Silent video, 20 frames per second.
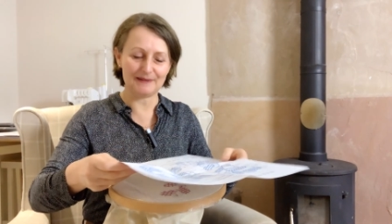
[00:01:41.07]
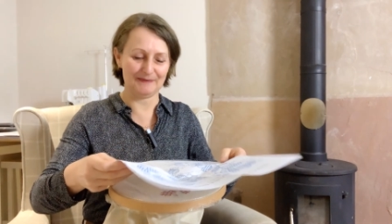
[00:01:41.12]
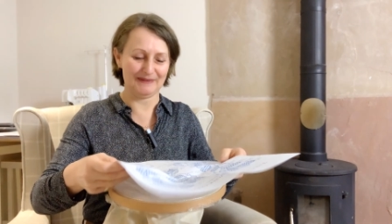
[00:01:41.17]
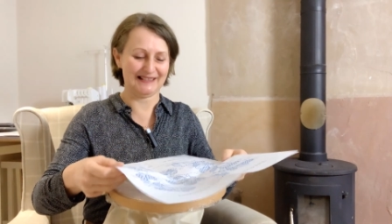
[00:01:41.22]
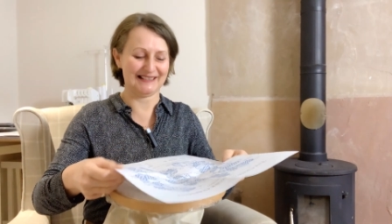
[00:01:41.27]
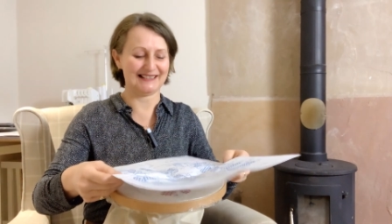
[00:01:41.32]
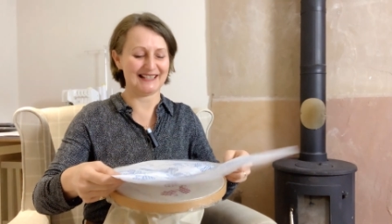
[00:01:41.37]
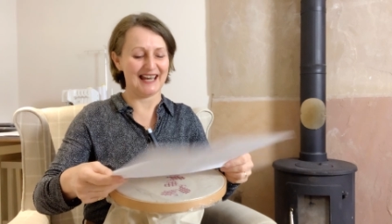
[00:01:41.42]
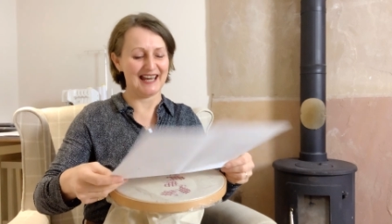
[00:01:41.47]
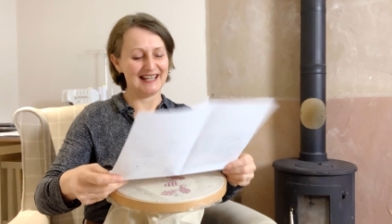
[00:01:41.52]

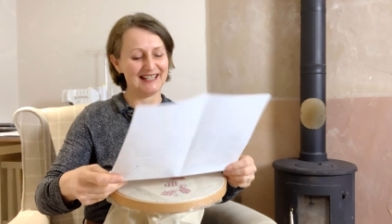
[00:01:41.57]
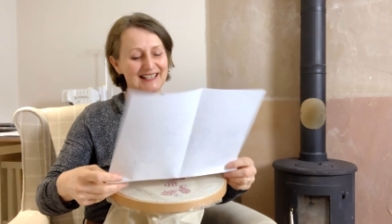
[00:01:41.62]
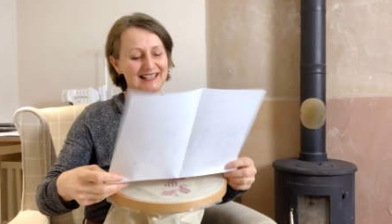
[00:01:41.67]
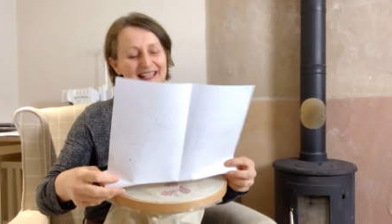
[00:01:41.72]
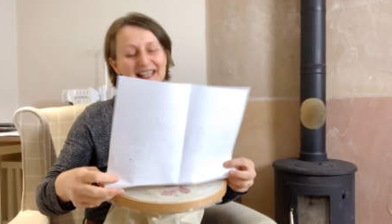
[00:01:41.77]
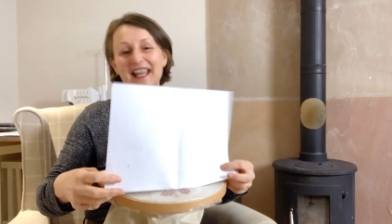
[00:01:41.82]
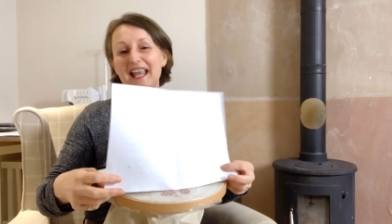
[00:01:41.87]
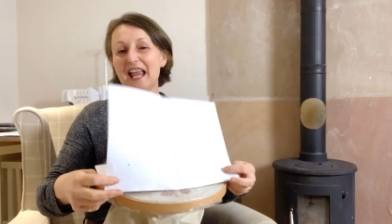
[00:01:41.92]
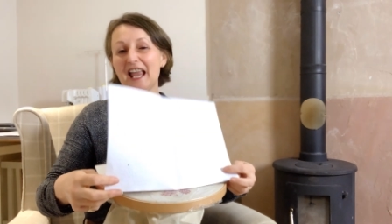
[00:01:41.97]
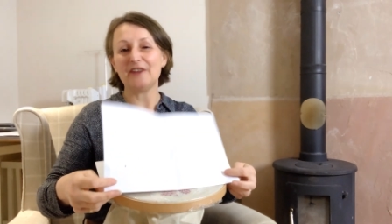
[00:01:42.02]
mistake.
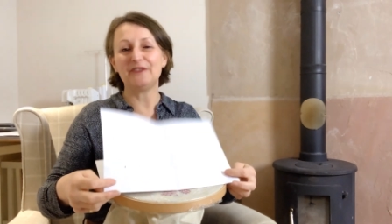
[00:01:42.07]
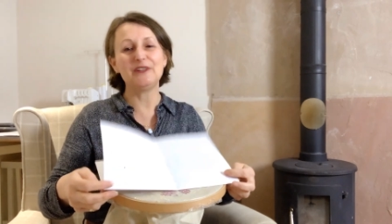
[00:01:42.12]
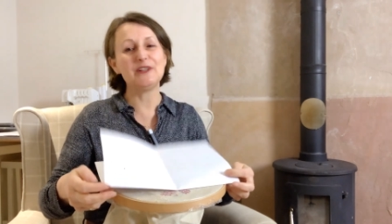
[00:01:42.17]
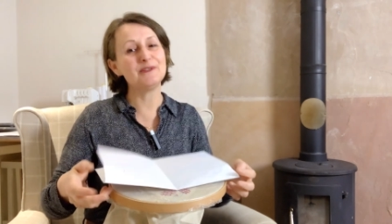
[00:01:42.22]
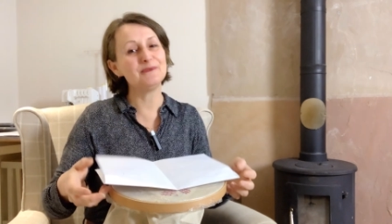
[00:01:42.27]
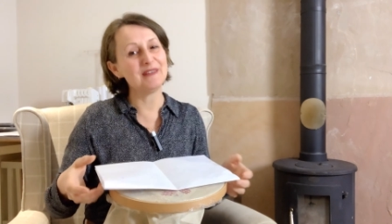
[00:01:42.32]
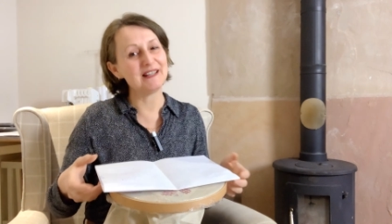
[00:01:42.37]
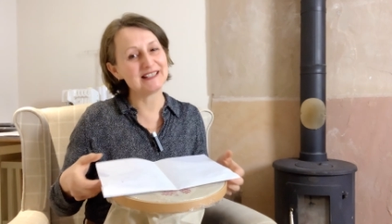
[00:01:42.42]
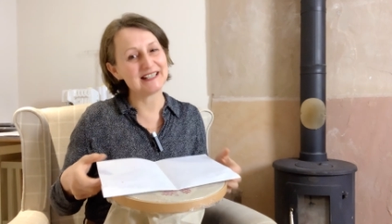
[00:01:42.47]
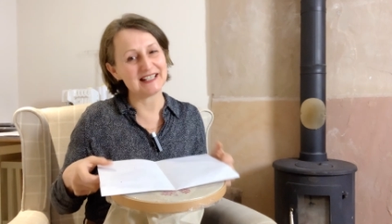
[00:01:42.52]
If
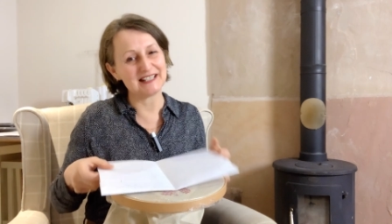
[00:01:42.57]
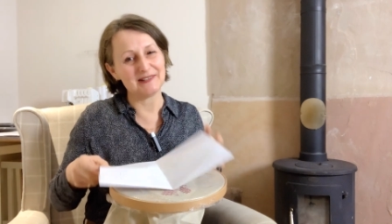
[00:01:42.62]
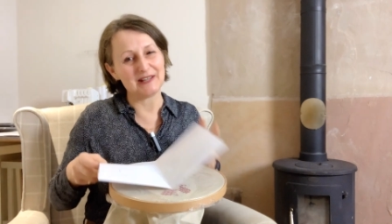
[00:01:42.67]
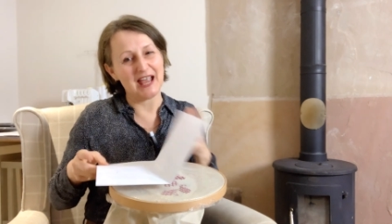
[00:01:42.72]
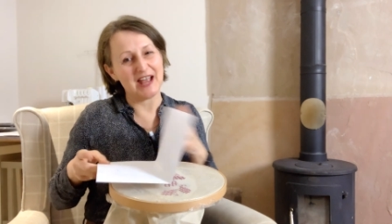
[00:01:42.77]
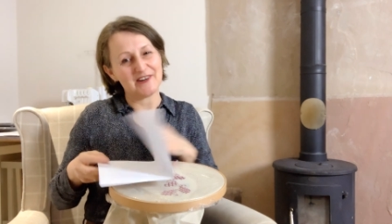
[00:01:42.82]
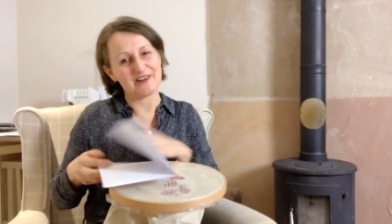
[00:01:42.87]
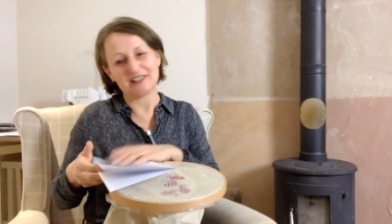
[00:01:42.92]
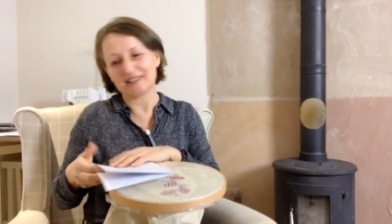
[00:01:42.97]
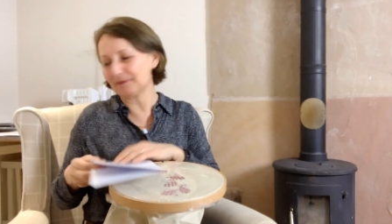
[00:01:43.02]
you've made any
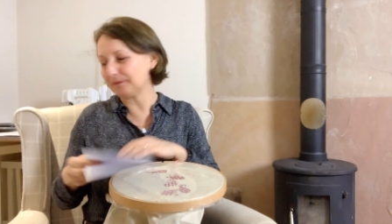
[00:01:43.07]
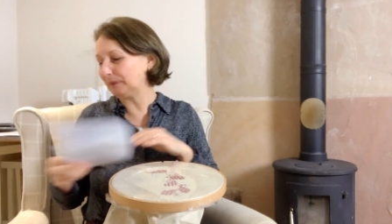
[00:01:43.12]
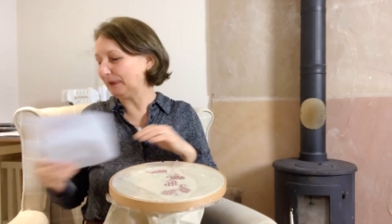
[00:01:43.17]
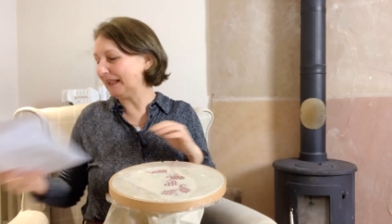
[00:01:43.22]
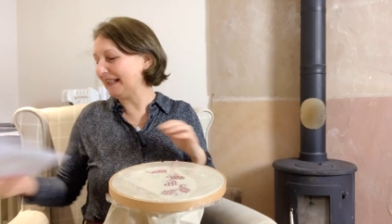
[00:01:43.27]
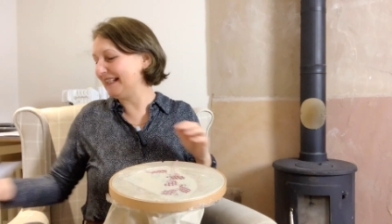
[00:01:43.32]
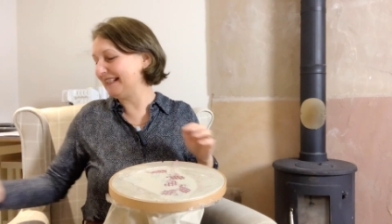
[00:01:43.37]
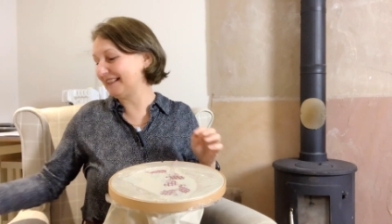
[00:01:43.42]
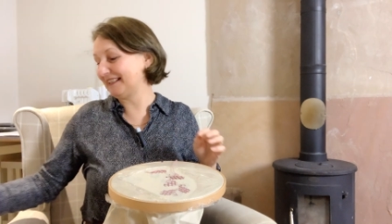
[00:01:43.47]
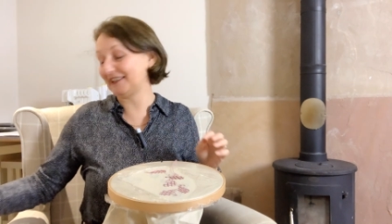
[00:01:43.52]
errors,
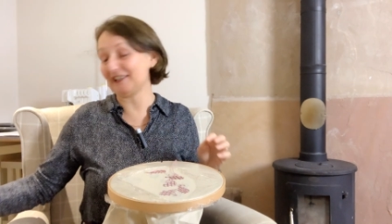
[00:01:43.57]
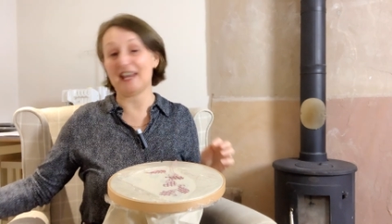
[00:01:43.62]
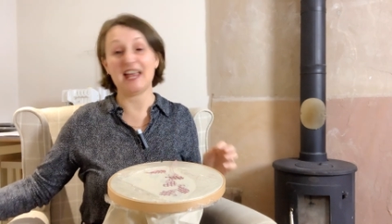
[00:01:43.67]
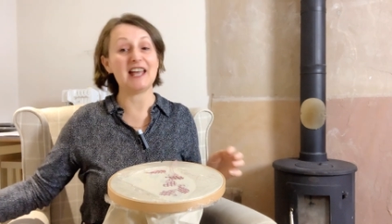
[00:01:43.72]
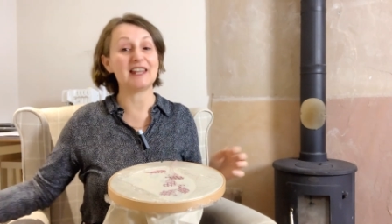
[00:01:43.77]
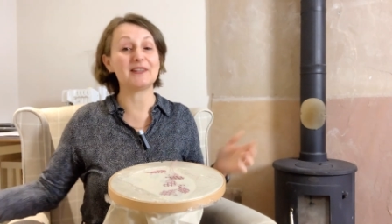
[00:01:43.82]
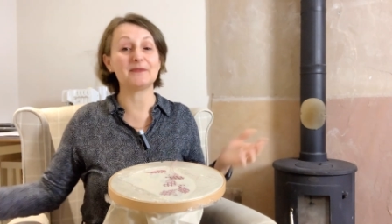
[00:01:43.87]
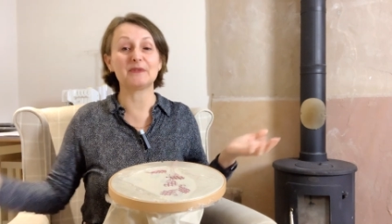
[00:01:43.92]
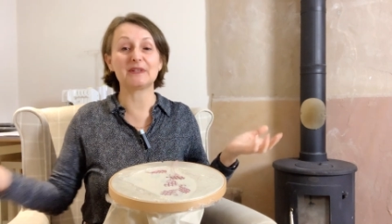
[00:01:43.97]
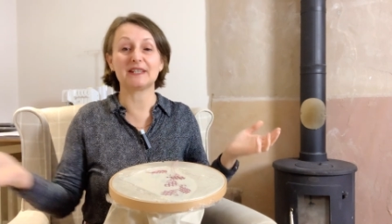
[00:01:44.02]
please
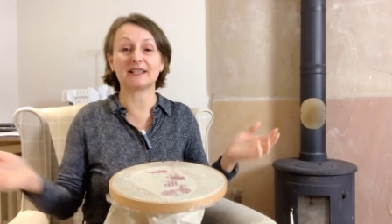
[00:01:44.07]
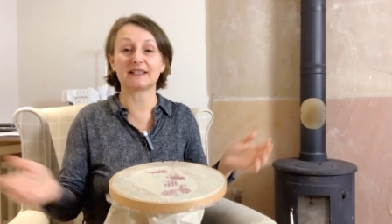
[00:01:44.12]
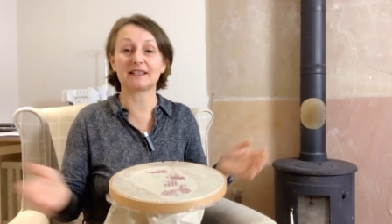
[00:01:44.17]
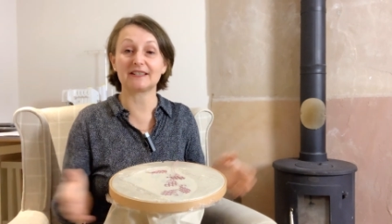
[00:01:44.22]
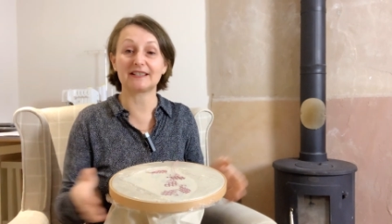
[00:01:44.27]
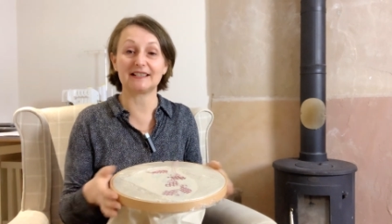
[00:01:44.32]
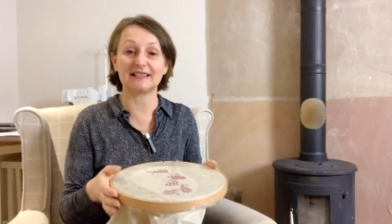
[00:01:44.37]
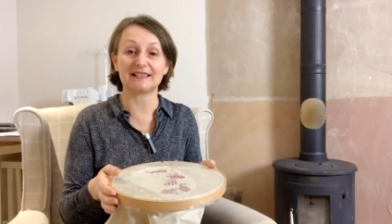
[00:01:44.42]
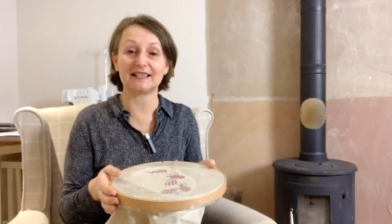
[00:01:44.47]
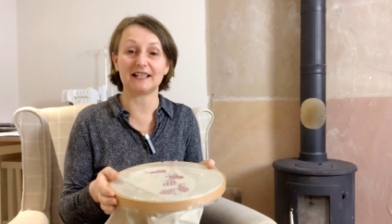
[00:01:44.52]
share them with us
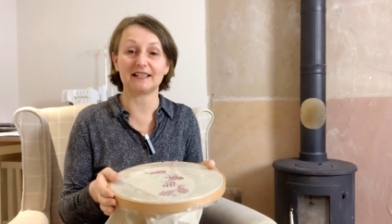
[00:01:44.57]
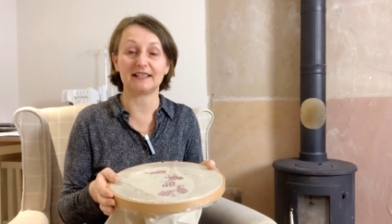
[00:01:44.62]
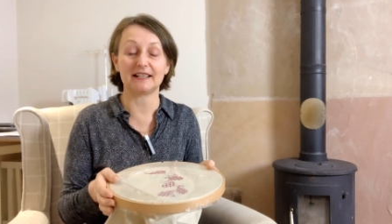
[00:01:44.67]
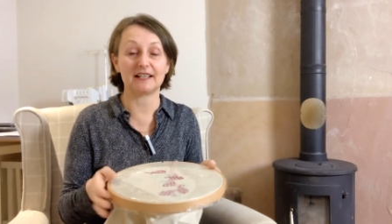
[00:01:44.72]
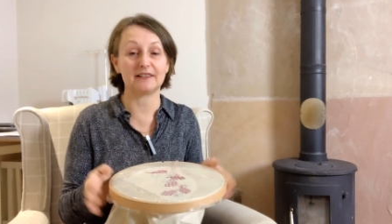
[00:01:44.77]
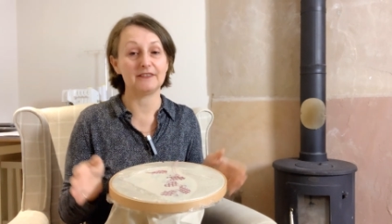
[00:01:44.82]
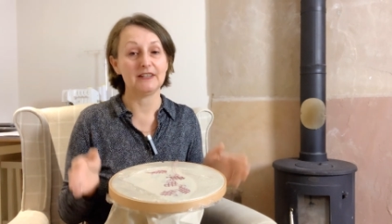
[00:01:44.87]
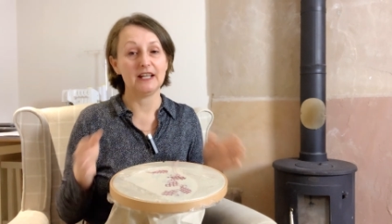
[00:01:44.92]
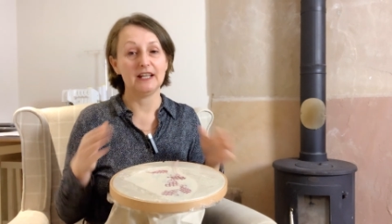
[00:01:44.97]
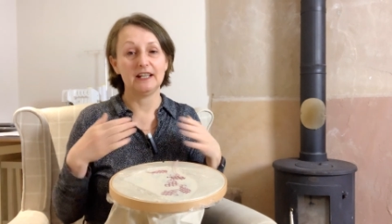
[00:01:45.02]
because it's that thing
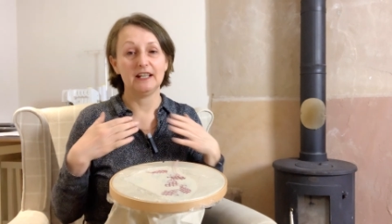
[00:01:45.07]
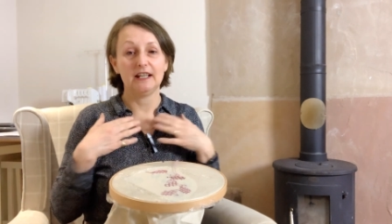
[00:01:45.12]
if